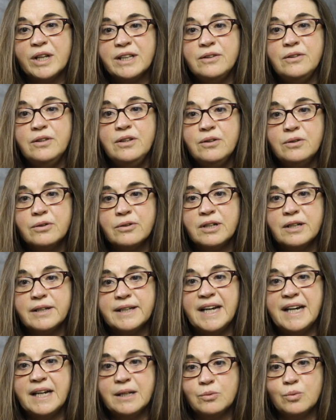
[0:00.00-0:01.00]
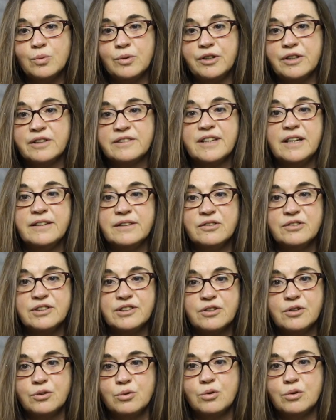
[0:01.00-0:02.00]
what neural networks
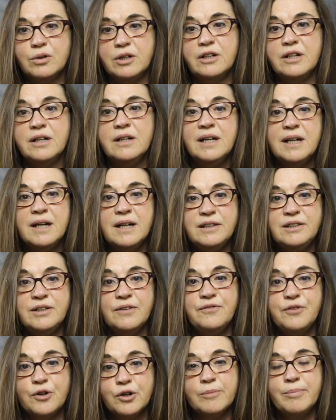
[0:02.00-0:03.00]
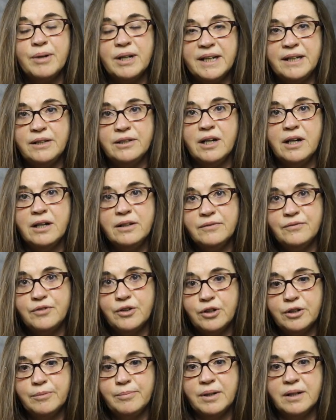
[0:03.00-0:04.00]
underscore the verbal and
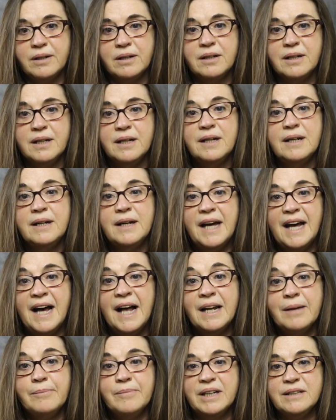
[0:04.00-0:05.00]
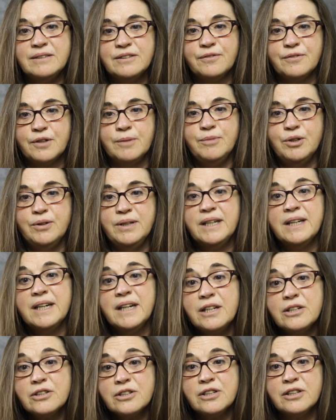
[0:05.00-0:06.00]
non-verbal elements of
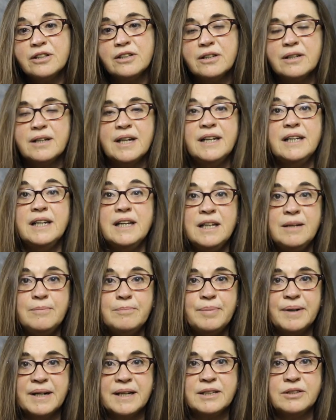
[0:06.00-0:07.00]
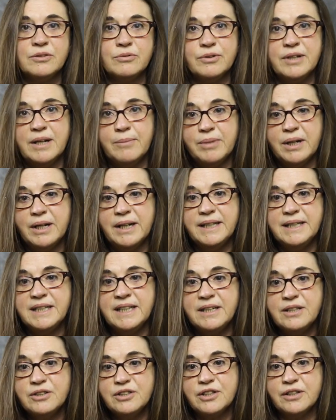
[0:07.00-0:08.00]
communication can impact
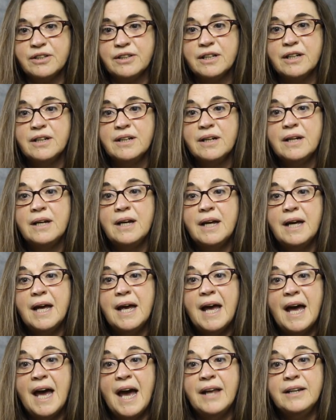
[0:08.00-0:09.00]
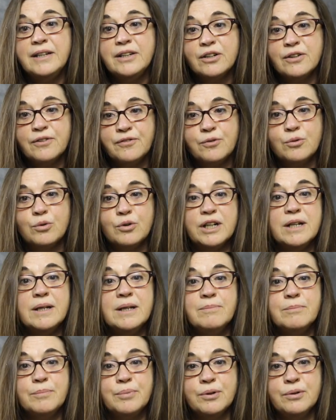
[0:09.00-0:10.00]
rehabilitation and therefore
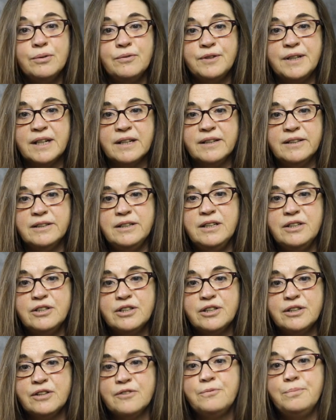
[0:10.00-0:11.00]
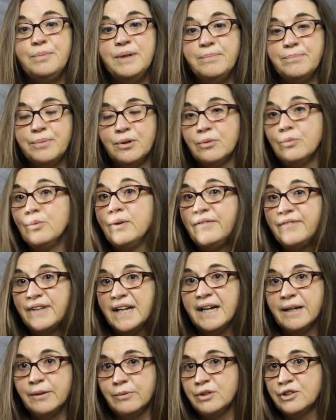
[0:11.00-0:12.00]
improve the condition of people with
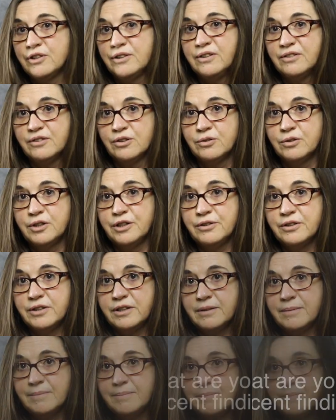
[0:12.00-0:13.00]
language disorder.